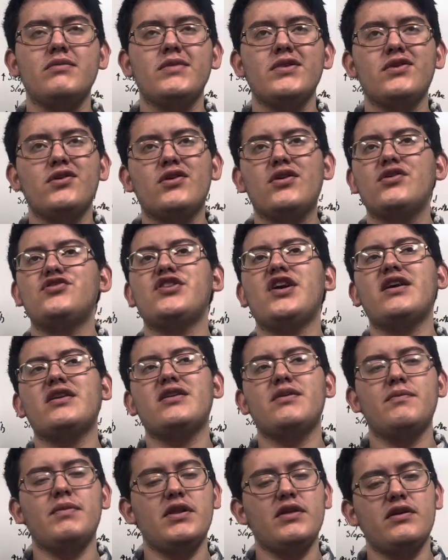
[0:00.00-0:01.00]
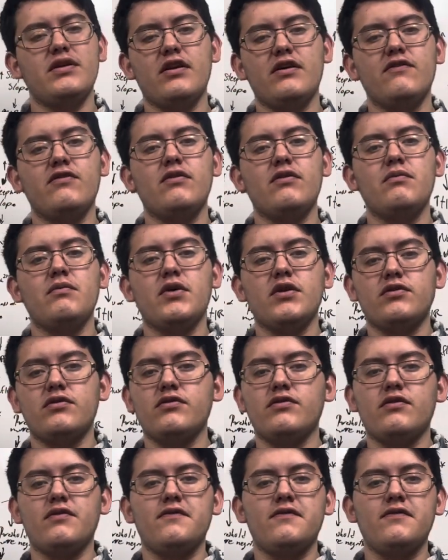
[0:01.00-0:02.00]
the contractibility of the
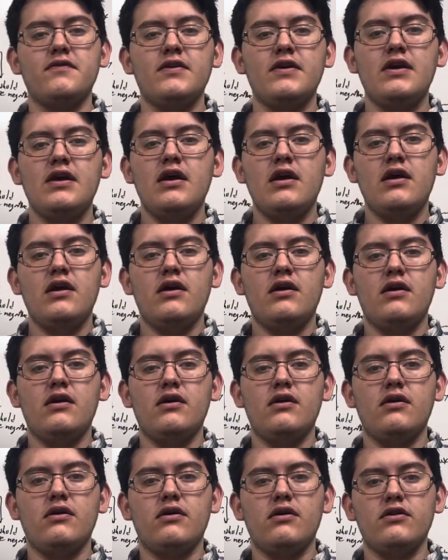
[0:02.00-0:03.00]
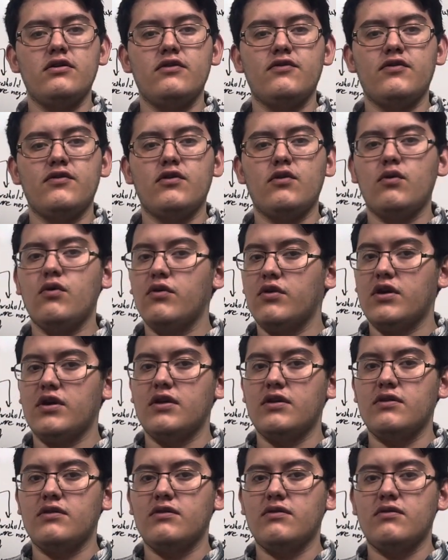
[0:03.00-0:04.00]
muscles of our different
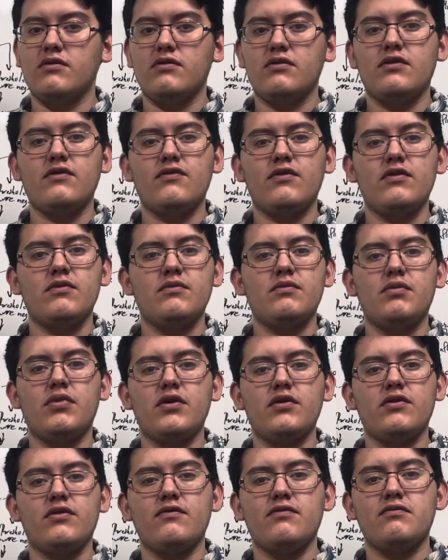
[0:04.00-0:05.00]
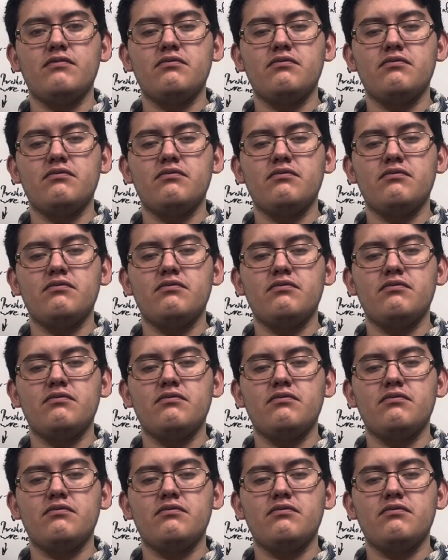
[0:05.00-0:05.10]
organs or different parts of